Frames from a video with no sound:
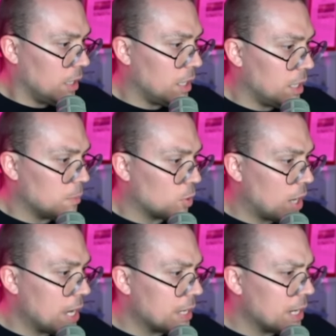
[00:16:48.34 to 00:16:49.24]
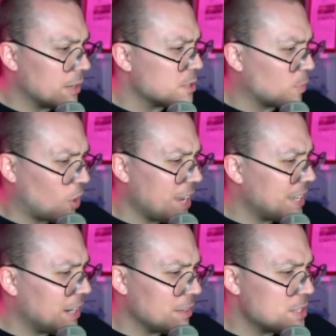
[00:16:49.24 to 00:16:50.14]
Mariah Carey, is Mariah
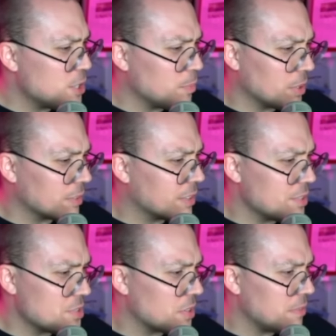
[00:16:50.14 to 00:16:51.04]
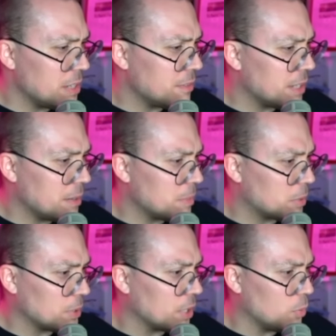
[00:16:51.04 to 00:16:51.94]
Carey super conservative? I'm not
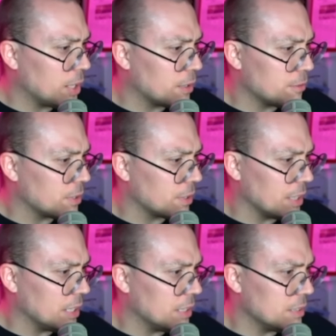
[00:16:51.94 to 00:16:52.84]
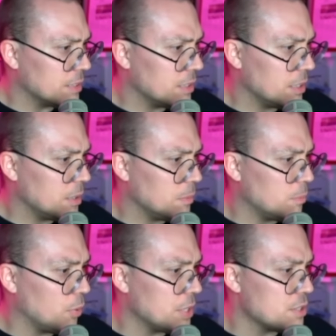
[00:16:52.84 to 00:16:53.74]
really aware of her
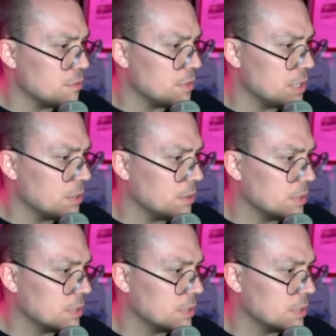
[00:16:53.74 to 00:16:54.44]
point of view.